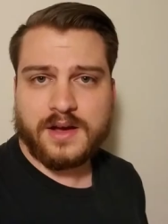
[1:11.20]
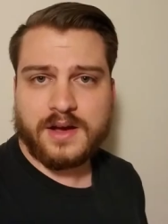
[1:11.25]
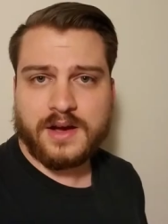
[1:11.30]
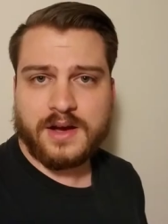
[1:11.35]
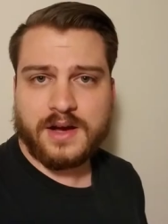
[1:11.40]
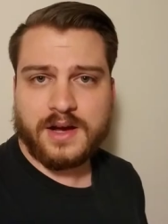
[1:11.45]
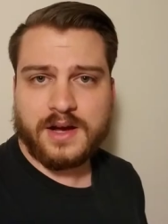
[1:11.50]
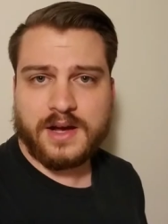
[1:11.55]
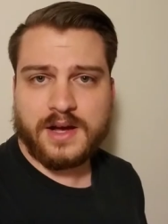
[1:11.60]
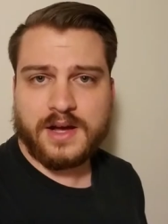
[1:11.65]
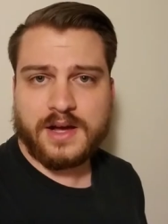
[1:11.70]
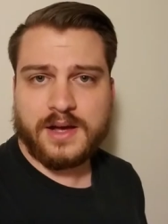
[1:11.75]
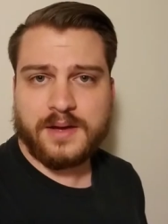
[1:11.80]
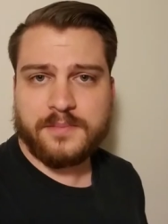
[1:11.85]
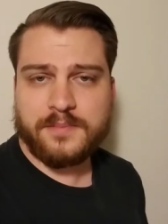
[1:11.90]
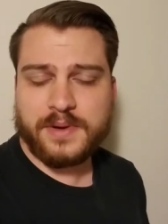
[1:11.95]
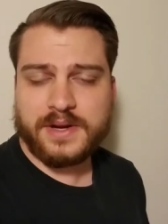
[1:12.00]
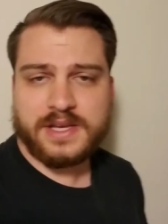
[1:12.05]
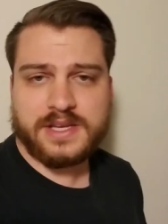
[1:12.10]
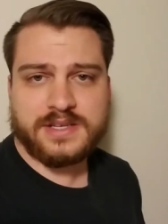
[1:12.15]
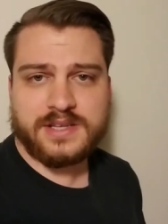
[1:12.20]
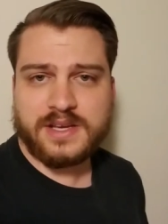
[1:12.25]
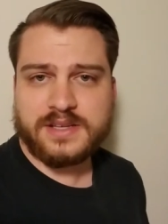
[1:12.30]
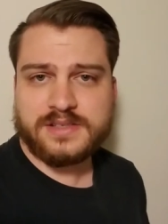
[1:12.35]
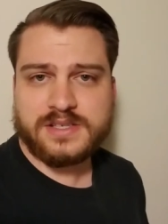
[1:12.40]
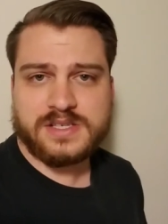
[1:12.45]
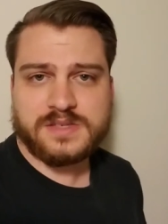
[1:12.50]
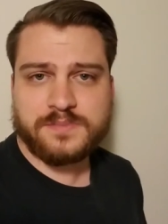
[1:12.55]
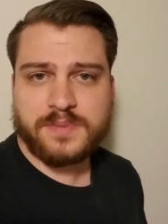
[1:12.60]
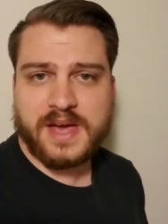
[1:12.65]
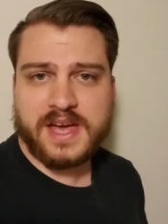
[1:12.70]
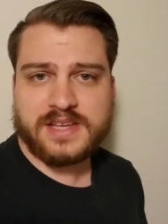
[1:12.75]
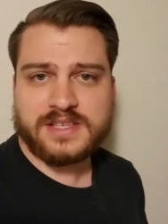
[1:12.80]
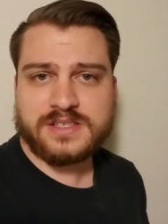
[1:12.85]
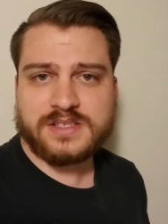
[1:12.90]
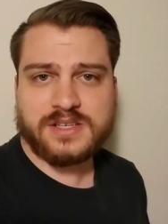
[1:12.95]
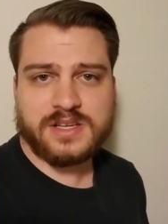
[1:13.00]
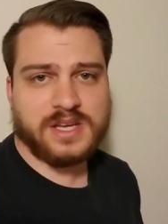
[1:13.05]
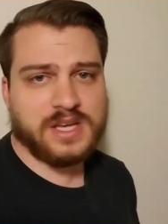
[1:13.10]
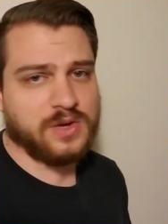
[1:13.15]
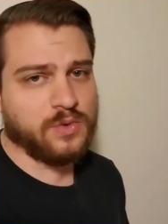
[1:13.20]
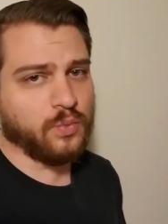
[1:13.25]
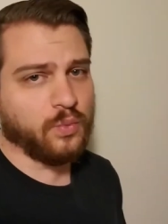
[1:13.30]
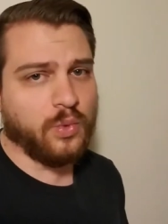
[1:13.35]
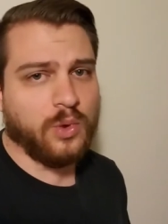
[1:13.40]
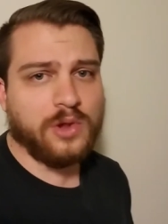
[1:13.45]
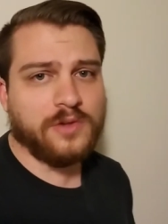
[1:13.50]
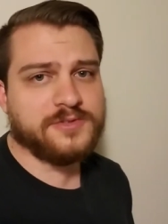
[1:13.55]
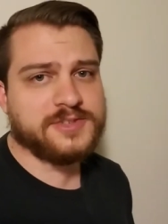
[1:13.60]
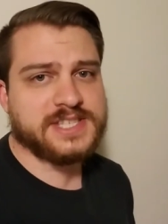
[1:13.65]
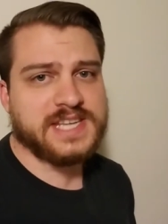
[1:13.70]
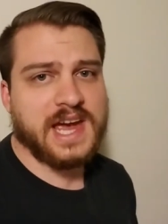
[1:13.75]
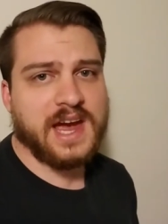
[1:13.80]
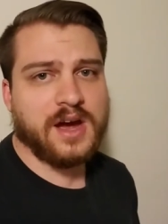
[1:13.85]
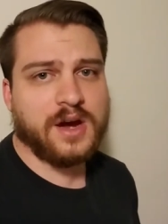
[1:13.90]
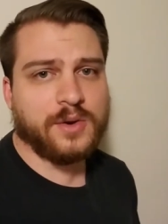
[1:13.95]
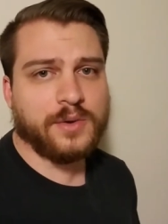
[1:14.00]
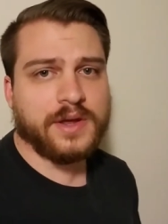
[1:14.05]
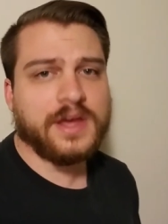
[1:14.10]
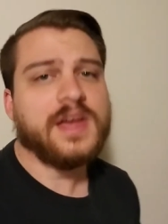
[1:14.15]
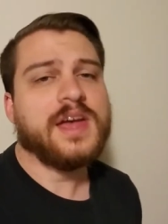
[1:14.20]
Uh, but he does his best, he wolfs out,